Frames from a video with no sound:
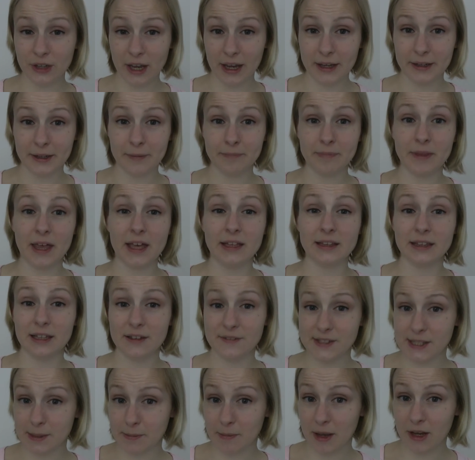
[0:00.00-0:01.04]
item that
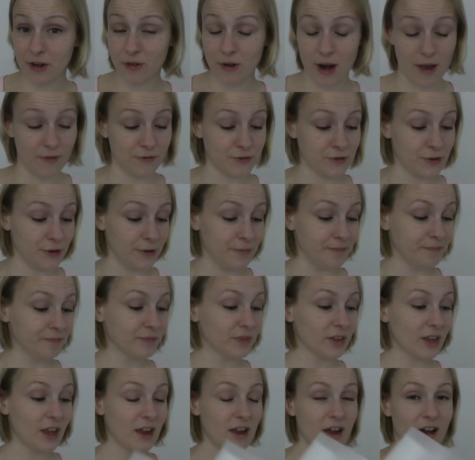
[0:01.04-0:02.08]
lives in my craft room
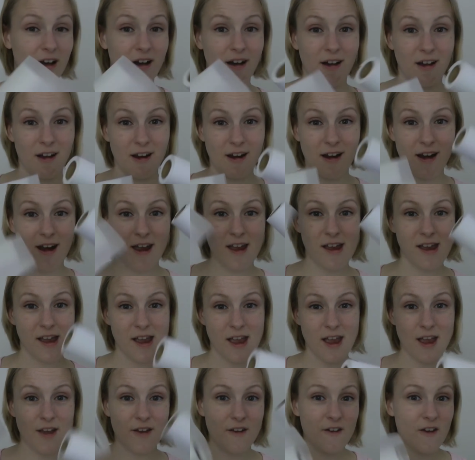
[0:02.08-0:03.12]
are
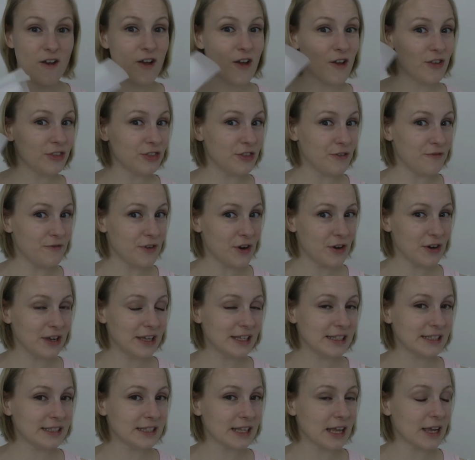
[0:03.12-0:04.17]
the
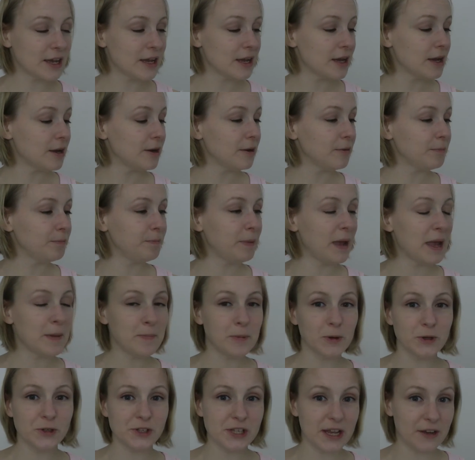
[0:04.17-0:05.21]
various
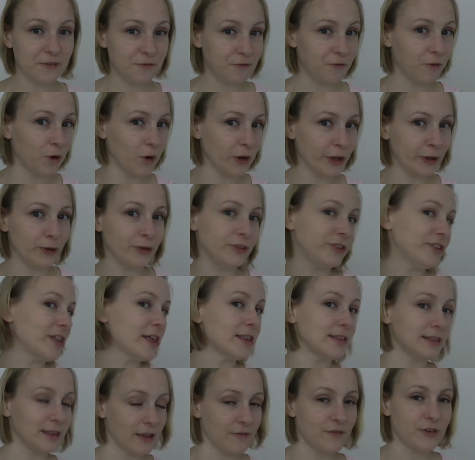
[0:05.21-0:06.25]
papers and foils
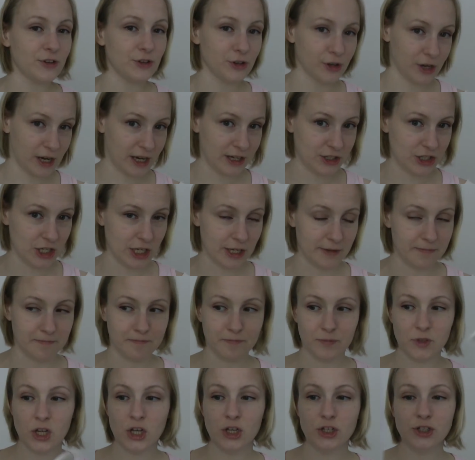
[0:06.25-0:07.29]
that live in your kitchen.
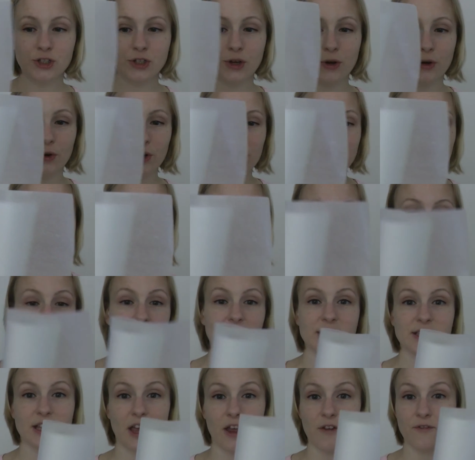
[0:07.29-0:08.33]
So in this
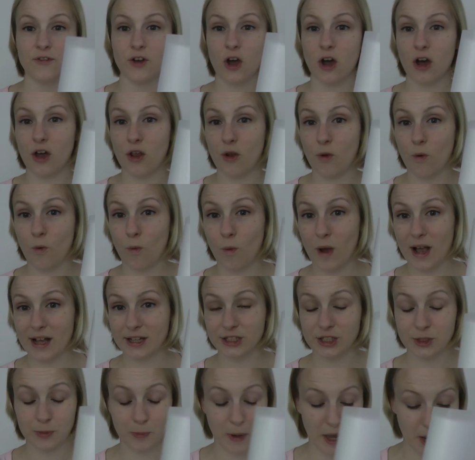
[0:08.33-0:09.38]
case, I've got
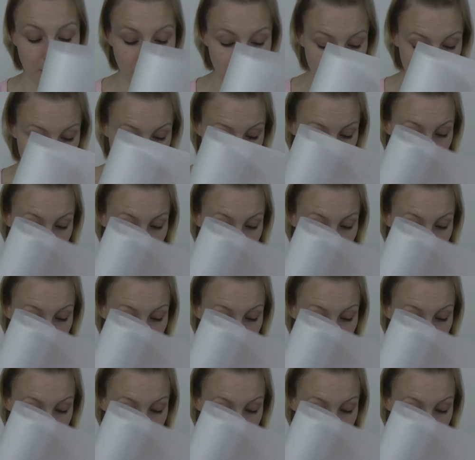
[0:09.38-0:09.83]
waxed paper,